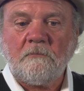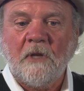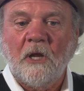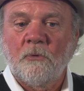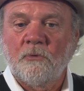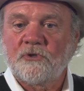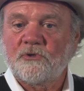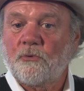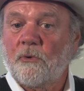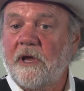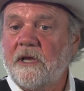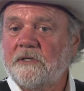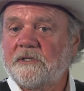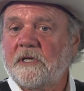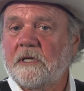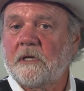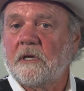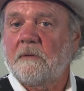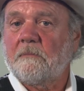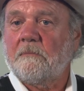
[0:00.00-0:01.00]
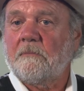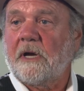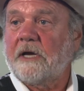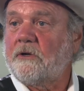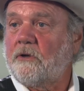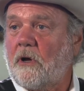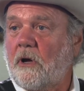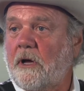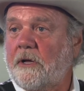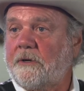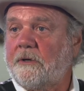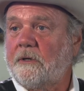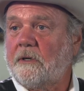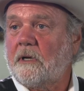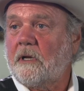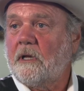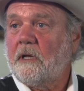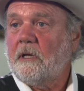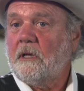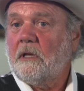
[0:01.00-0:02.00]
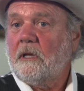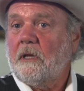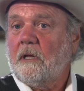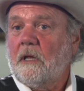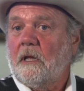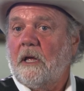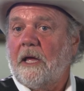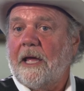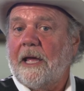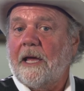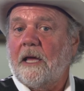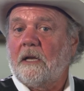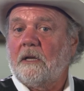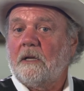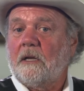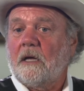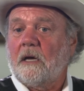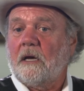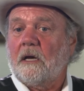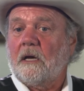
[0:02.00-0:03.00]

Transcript: I was raising my daughter, and